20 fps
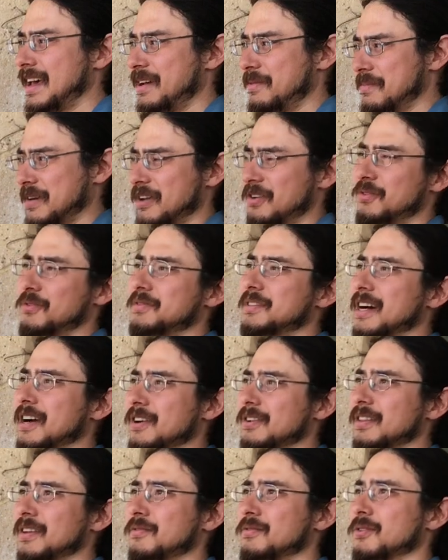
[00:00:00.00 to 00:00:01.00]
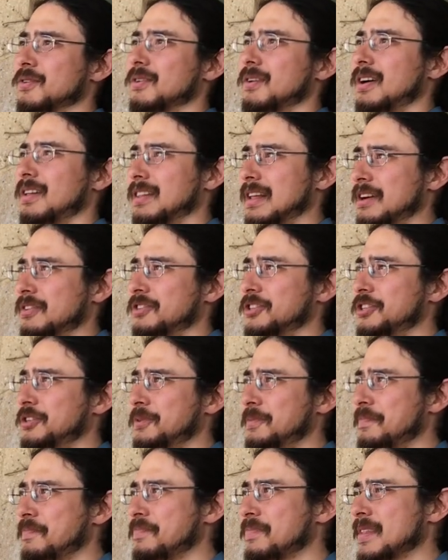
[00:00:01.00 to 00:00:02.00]
a metal tire lever allows
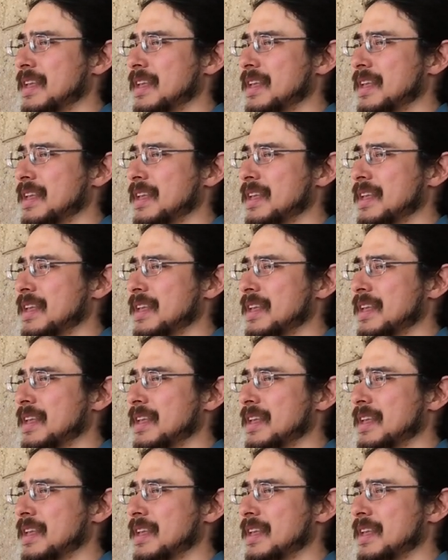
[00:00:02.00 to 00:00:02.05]
you,